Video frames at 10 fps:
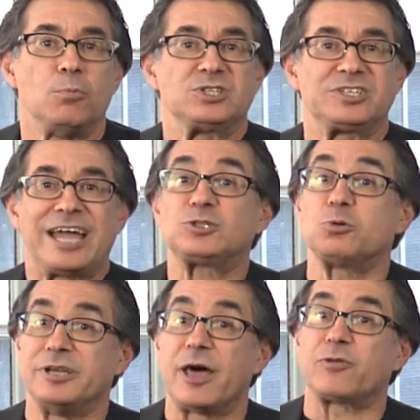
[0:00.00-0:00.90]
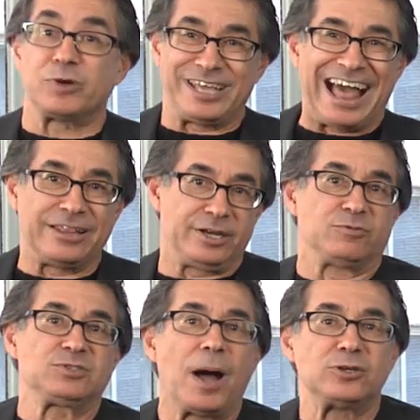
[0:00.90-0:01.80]
Which gets to another reality
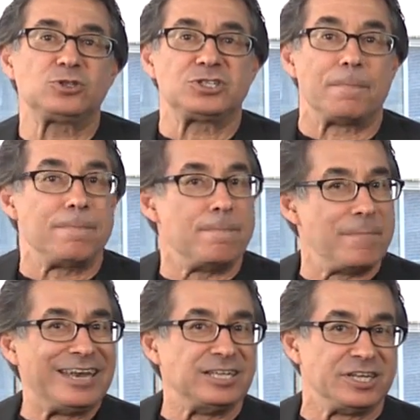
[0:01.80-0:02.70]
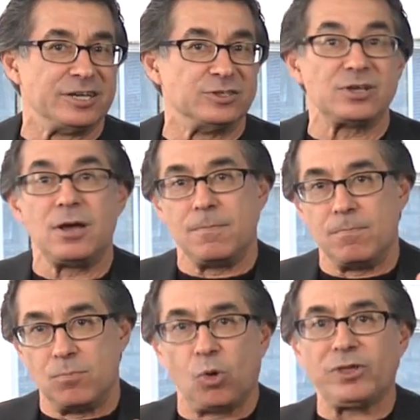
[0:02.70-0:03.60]
of sponsorship. Many deals
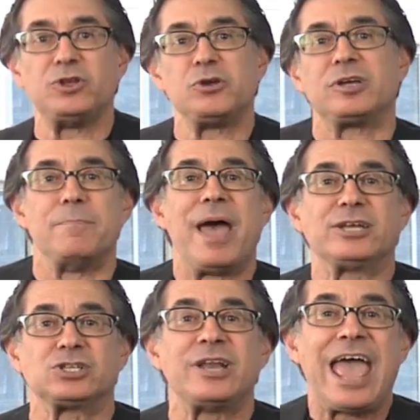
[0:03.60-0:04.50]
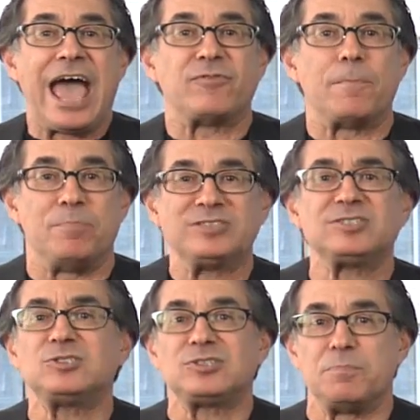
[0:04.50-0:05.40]
more than you can imagine, have a
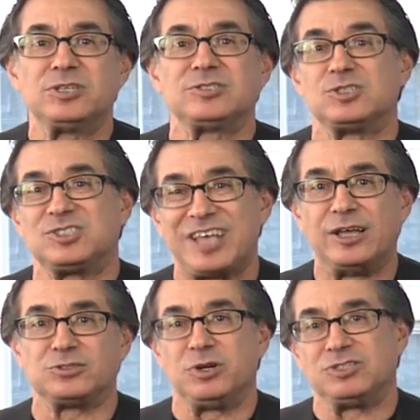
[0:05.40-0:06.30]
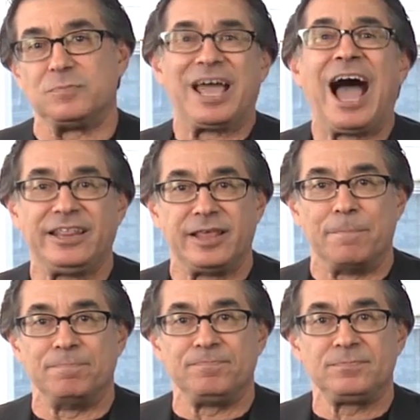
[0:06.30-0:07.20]
business to business sales reason behind
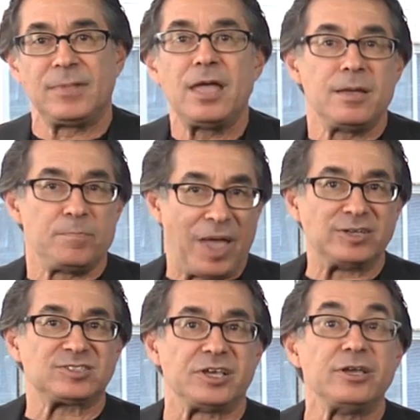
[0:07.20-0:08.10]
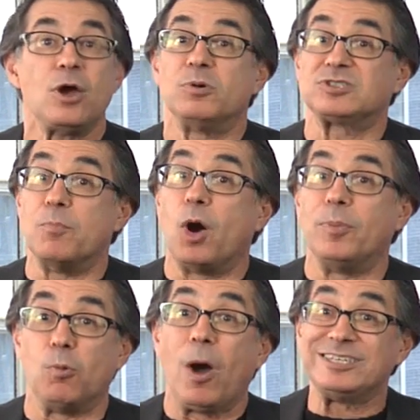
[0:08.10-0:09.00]
them. Penske was a
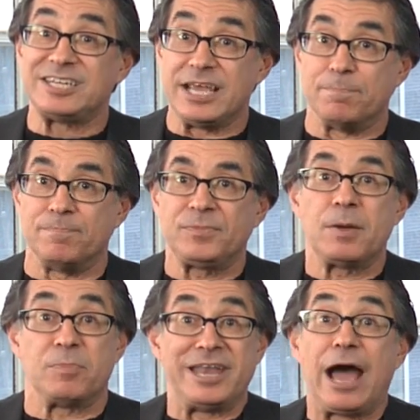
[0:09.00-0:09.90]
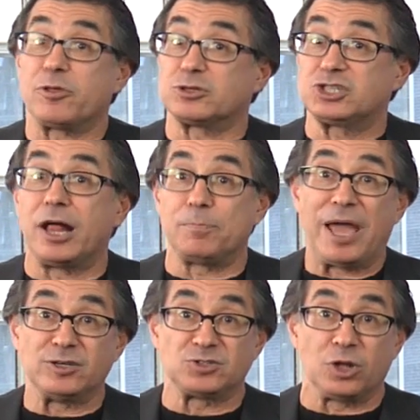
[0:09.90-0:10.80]
Mobil One team, but now they're Shell
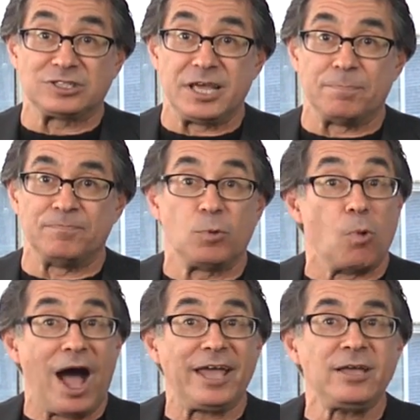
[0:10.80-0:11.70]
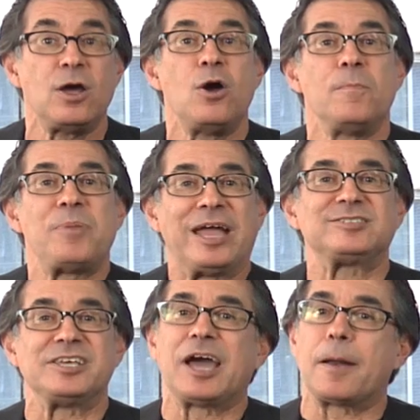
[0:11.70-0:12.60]
Pennzoil team. Why?
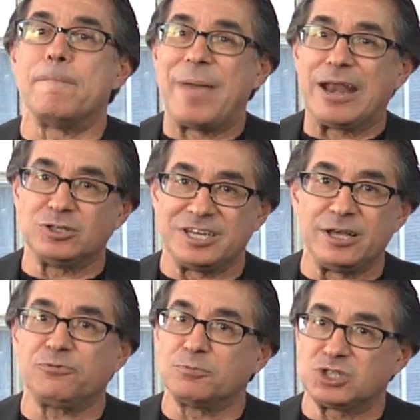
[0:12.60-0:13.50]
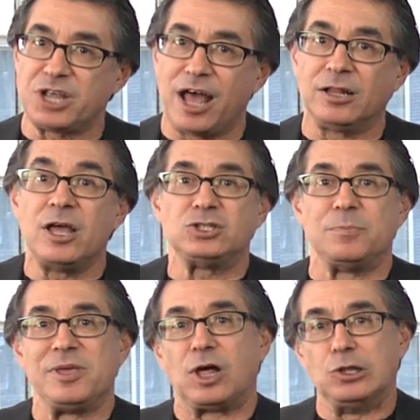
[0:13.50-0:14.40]
Penske got a better deal from Shell
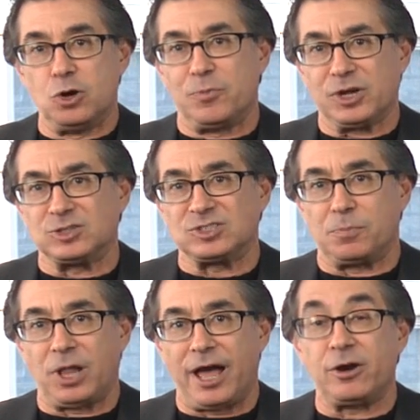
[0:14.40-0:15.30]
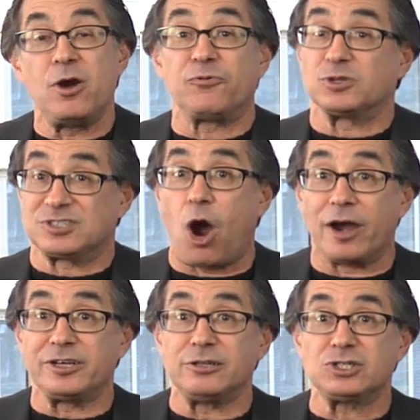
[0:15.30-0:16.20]
to be the lubricant supplier for his
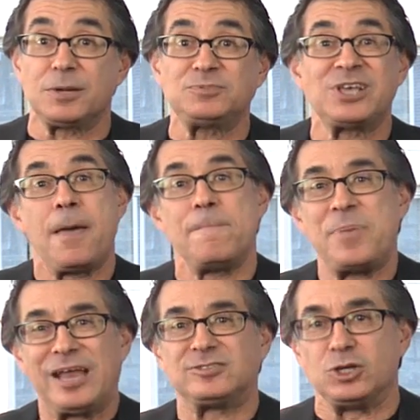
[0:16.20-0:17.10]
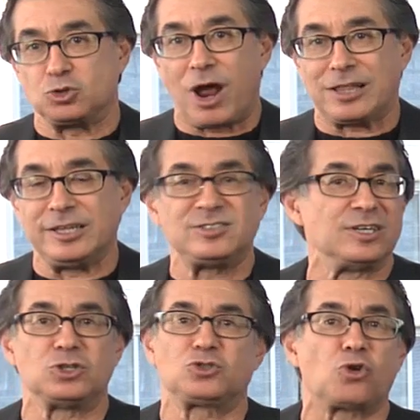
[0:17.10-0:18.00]
car dealerships, Penske Truck
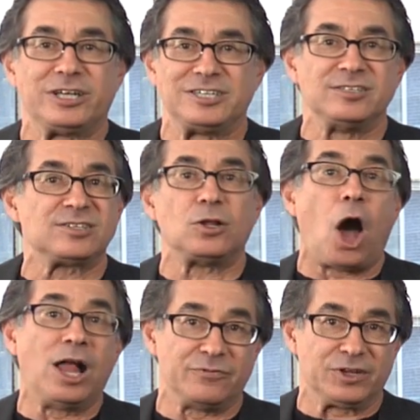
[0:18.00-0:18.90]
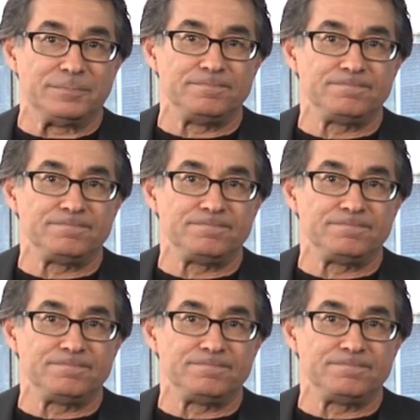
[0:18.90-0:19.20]
Leasing, Detroit Diesel, all of it.